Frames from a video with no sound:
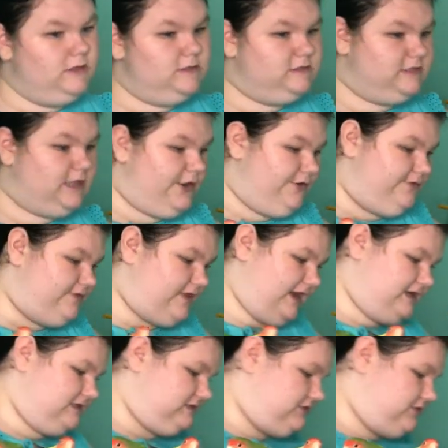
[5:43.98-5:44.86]
So
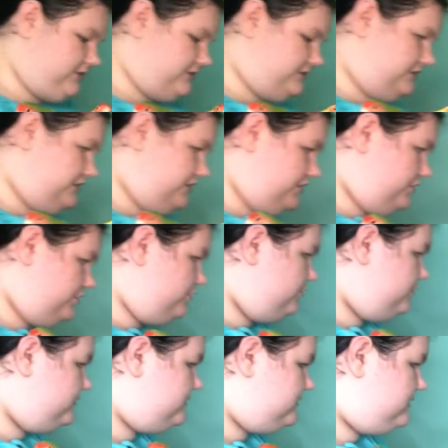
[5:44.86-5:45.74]
that is good to
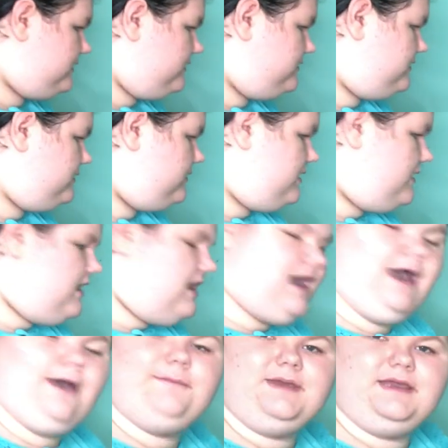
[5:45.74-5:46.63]
use.
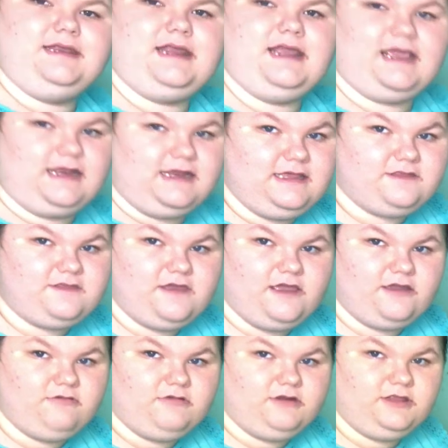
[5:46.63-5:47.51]
I mean,
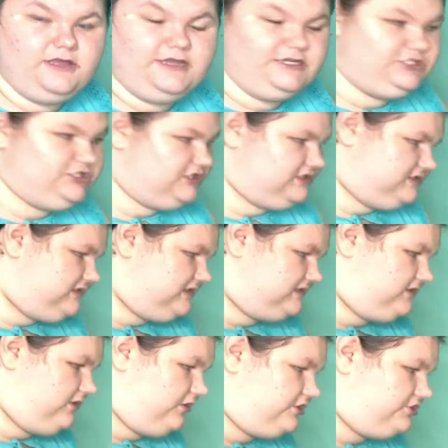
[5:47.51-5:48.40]
anything really, just
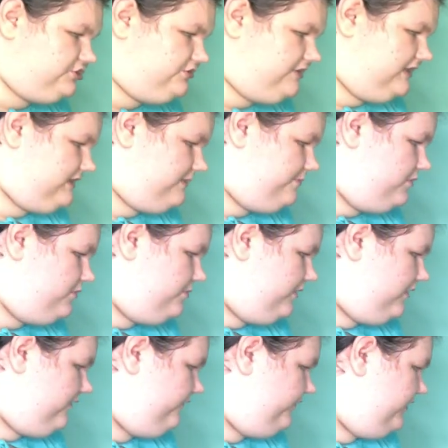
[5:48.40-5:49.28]
as long as you get the poop
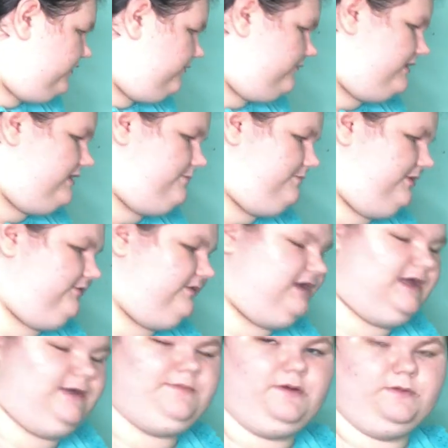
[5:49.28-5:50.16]
off, you don't want it
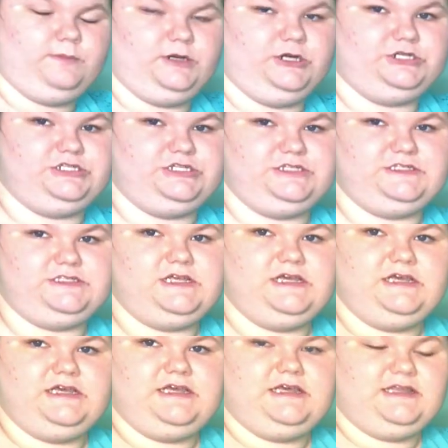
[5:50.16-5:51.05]
building up on perches.
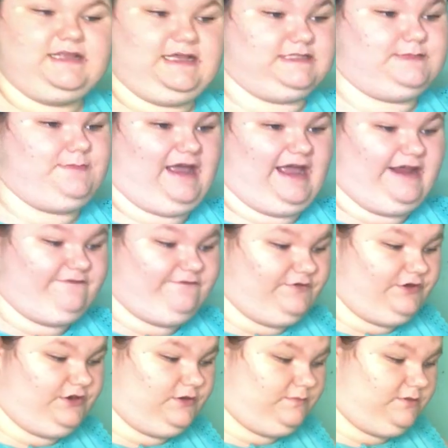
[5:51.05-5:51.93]
That's bad
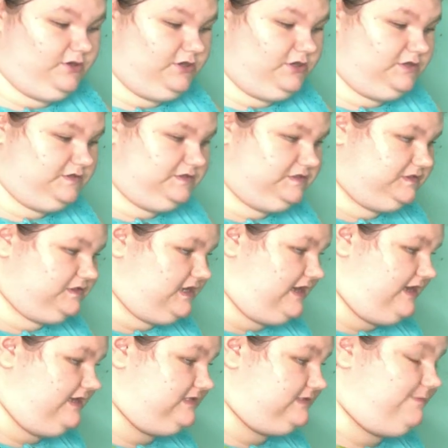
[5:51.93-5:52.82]
for your birds,
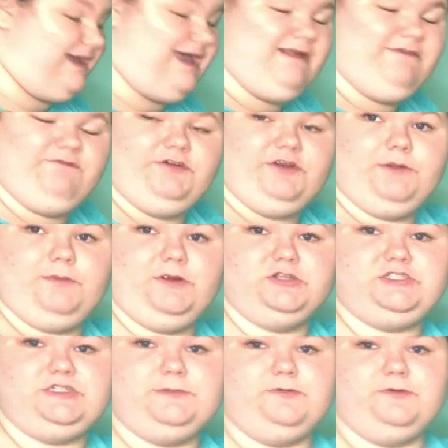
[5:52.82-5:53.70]
and it's bad for your
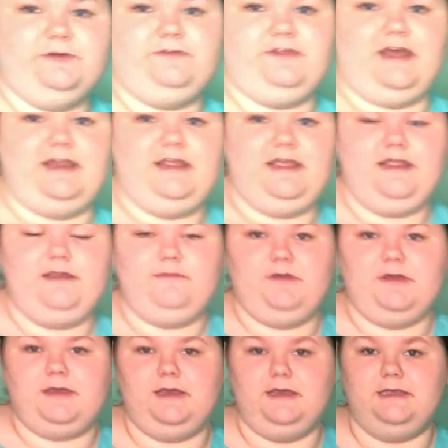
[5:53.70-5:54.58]
birds to breathe that in,
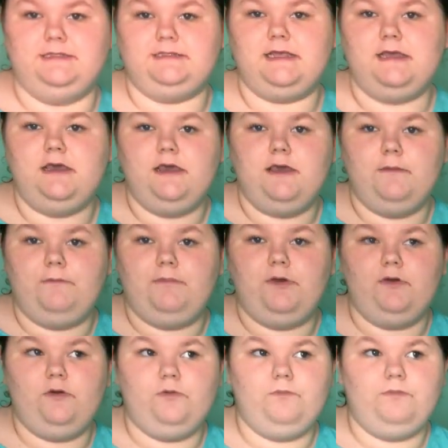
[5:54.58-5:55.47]
because
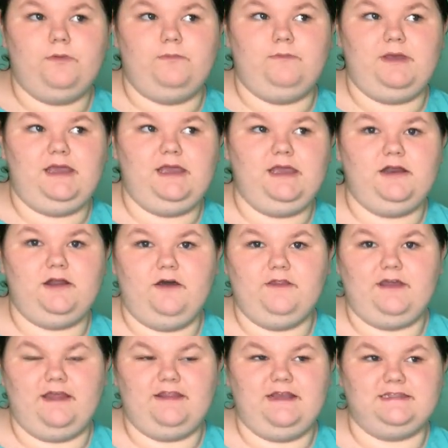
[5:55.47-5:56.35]
poop and pee and
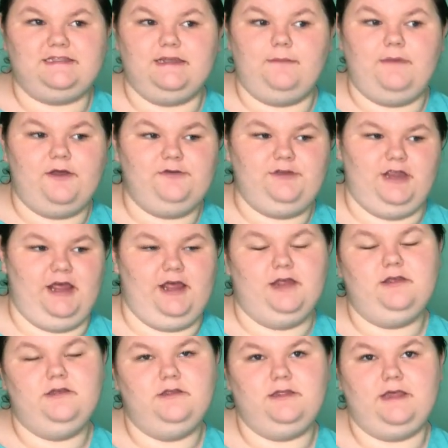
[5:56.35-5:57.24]
all that, that's ammonia
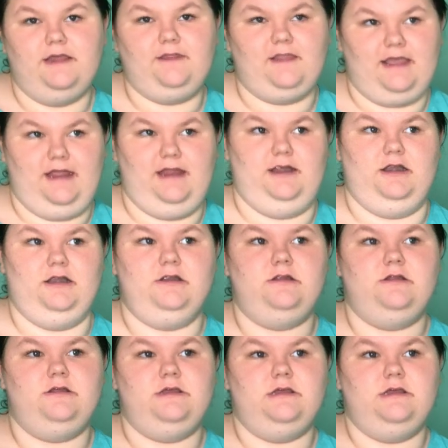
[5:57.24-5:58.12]
in the air,